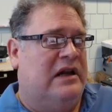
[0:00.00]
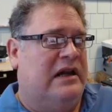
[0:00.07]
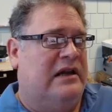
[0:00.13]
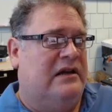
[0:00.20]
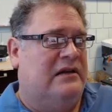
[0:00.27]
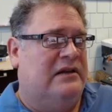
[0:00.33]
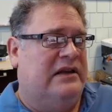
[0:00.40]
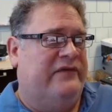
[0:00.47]

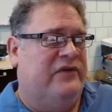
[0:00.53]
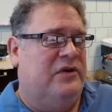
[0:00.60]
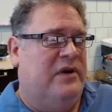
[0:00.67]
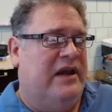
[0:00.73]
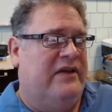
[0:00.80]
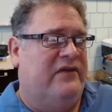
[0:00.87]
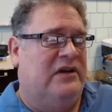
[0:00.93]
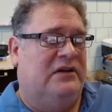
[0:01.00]
And if you
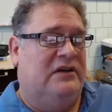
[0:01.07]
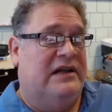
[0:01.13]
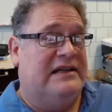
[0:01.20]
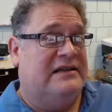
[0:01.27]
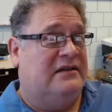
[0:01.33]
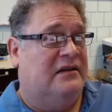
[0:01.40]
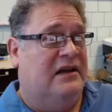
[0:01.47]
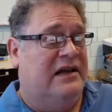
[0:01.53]
have
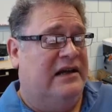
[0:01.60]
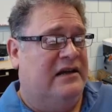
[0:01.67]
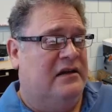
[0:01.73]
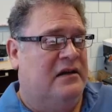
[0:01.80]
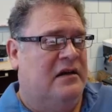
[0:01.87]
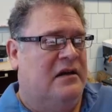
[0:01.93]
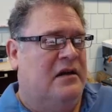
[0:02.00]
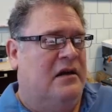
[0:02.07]
unglazed clay
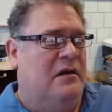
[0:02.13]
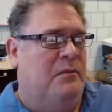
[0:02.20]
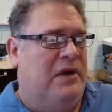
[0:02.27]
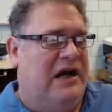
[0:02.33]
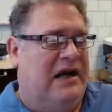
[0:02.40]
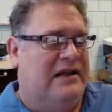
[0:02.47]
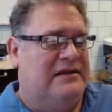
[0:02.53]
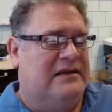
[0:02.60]

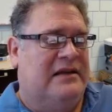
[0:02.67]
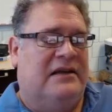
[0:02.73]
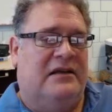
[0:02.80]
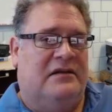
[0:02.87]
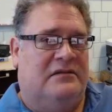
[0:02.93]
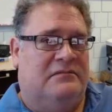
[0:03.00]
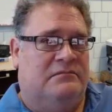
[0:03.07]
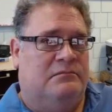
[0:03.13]
pots, it
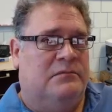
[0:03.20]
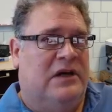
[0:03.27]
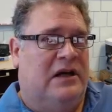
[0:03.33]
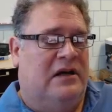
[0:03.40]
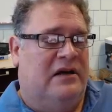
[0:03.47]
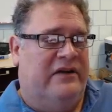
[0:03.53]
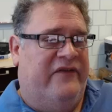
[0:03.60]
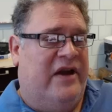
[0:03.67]
can
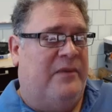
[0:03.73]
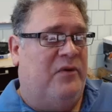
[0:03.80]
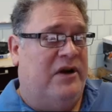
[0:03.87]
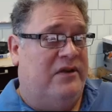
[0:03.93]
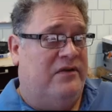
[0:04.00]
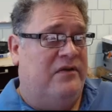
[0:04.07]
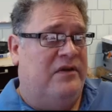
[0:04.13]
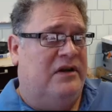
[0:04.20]

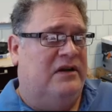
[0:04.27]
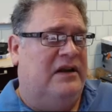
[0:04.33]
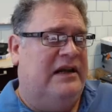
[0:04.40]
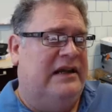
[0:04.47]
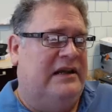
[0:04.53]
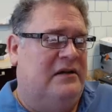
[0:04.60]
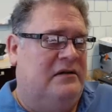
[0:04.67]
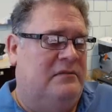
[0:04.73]
evaporate through the
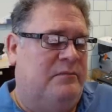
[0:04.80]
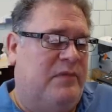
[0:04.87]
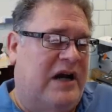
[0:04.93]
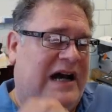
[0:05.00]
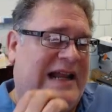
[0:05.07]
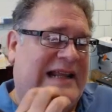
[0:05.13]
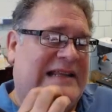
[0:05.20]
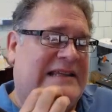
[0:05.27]
clay
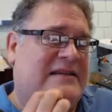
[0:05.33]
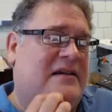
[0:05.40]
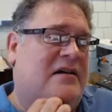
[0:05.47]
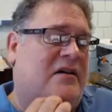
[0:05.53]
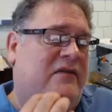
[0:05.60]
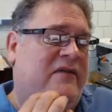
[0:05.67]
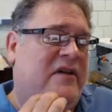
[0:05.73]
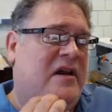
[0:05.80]
pot
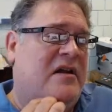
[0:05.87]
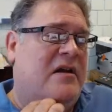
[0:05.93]
itself.